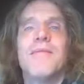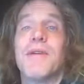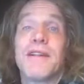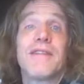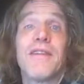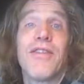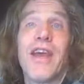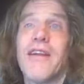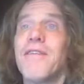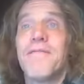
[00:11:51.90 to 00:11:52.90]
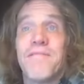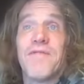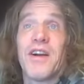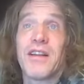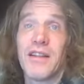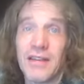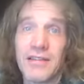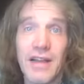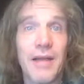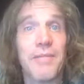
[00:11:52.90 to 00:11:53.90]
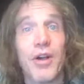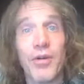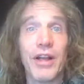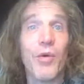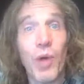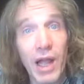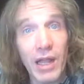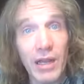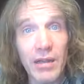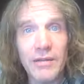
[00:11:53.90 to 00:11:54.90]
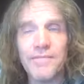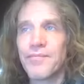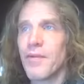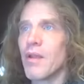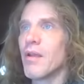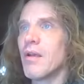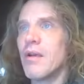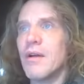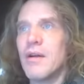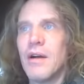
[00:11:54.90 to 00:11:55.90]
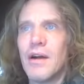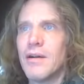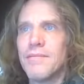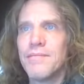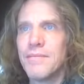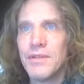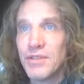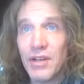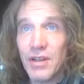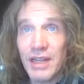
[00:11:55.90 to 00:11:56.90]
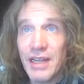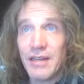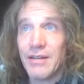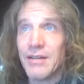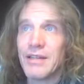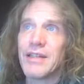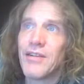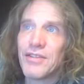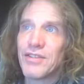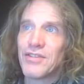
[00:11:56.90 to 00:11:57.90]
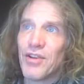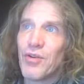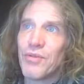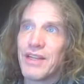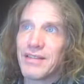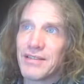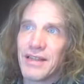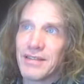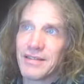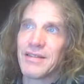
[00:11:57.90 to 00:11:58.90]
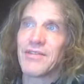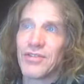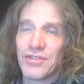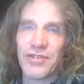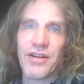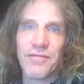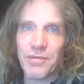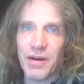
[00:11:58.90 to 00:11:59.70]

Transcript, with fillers: But till then, fuck this, I'm going away. Um, there's no, again, intelligence only is, exists to solve